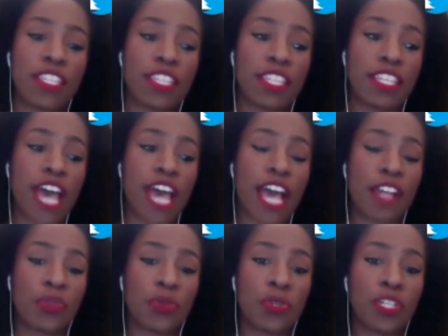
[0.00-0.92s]
the
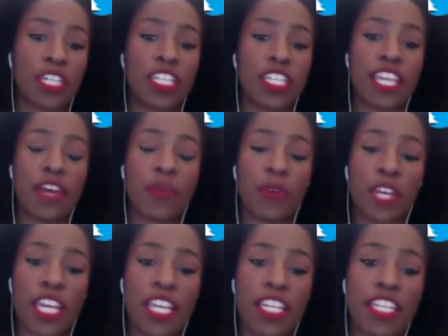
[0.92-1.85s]
actual
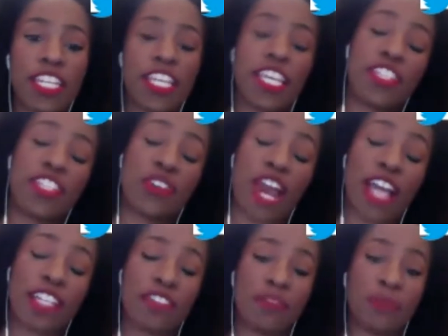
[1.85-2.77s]
network and an
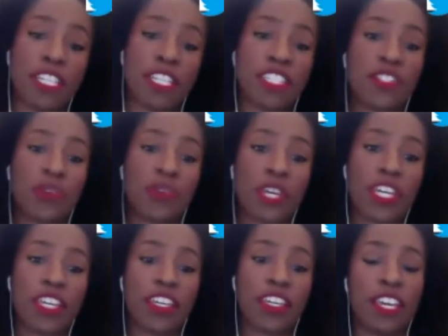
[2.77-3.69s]
interactive piece to it.